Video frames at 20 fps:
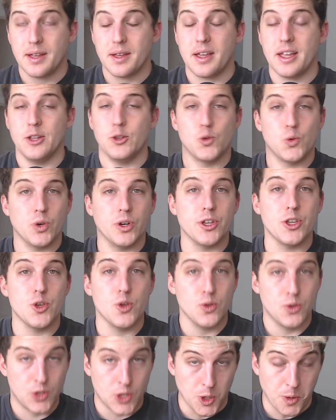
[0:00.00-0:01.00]
into a
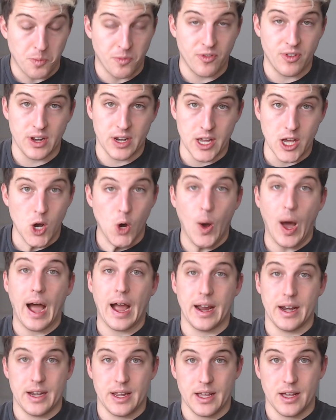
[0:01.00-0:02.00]
YouTube video
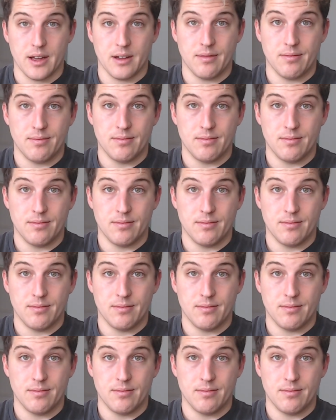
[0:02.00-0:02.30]
idea.